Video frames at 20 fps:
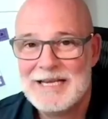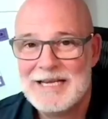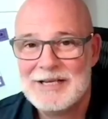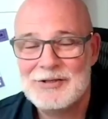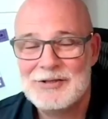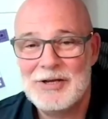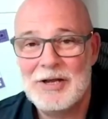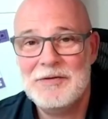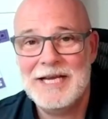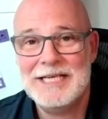
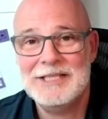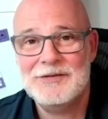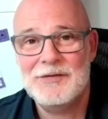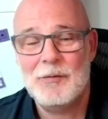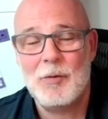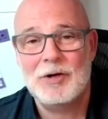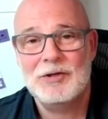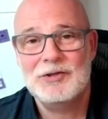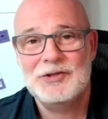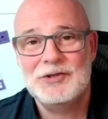So thanks for
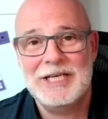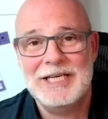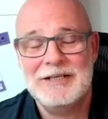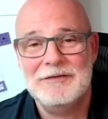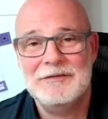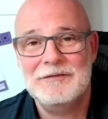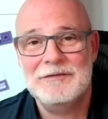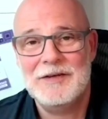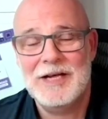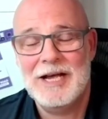
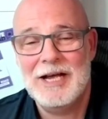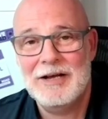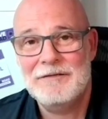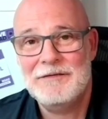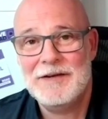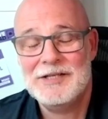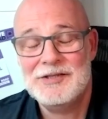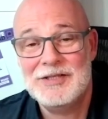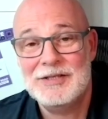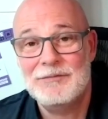watching
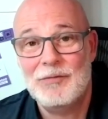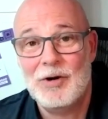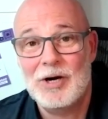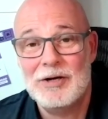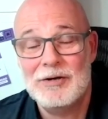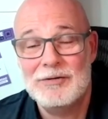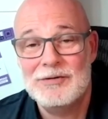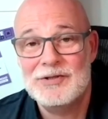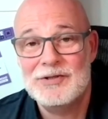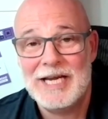Festive
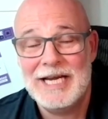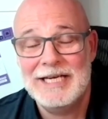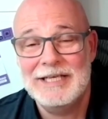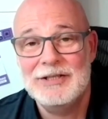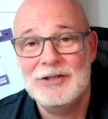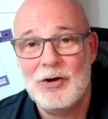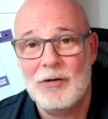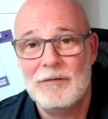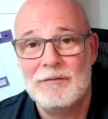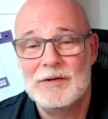Roads in
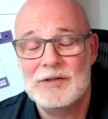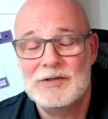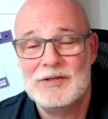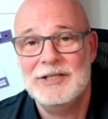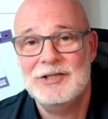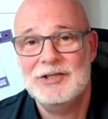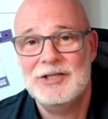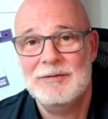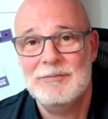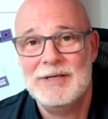
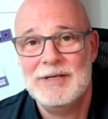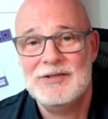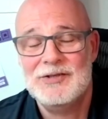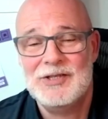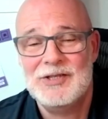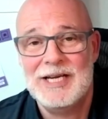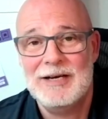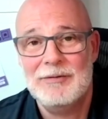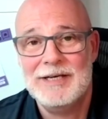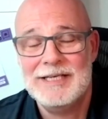Conversation With
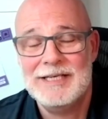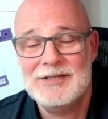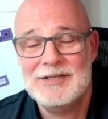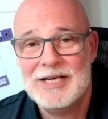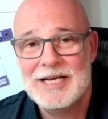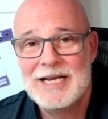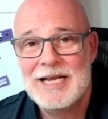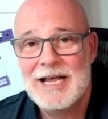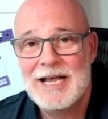series.